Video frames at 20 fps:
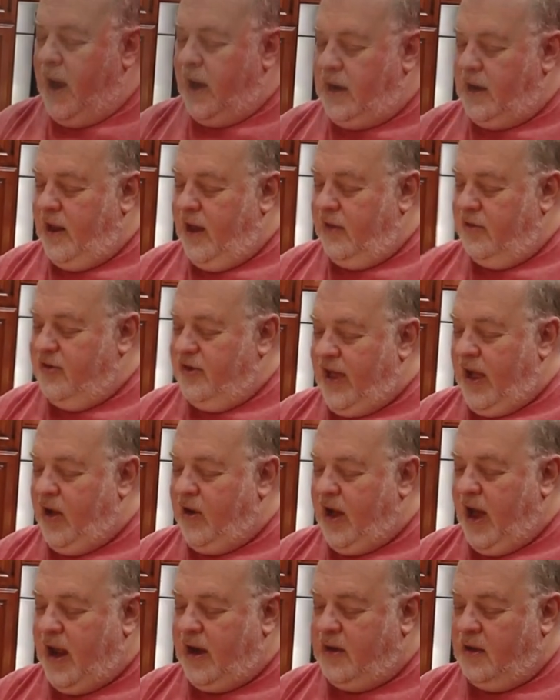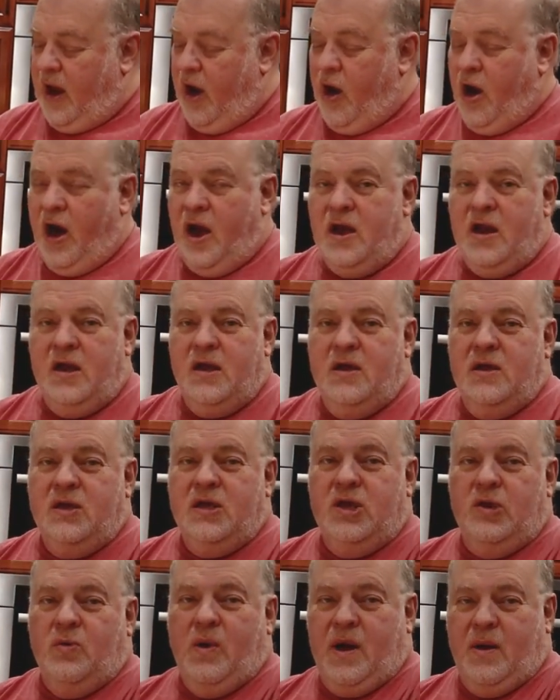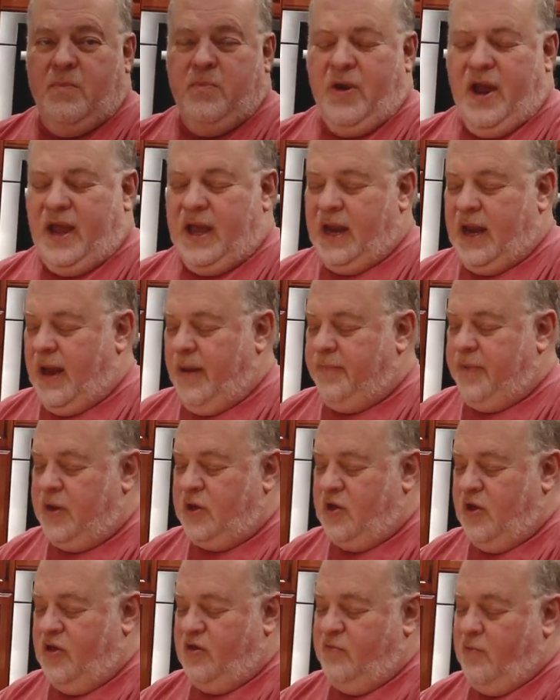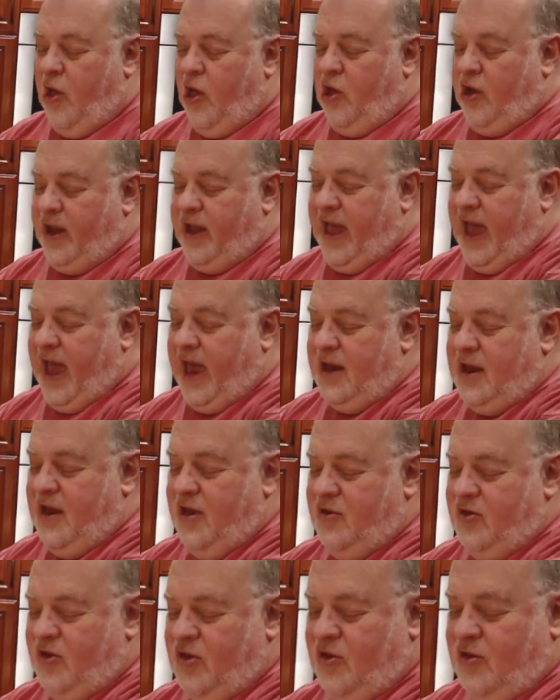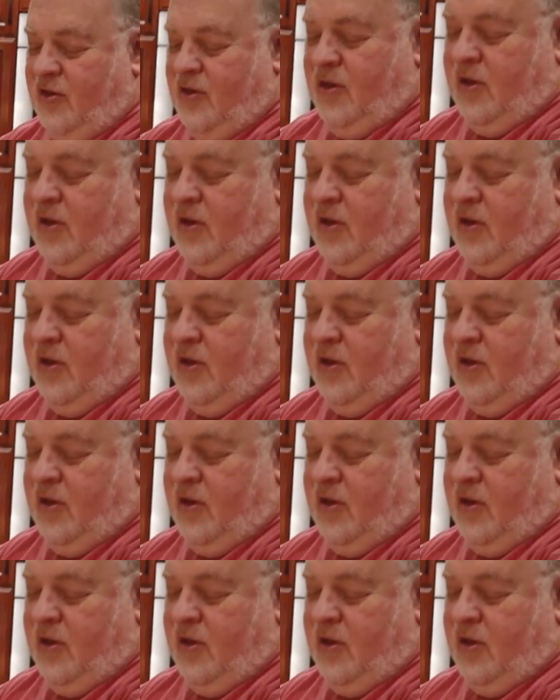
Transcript: right, it's now gotten hard. You want to break it up into smaller candies,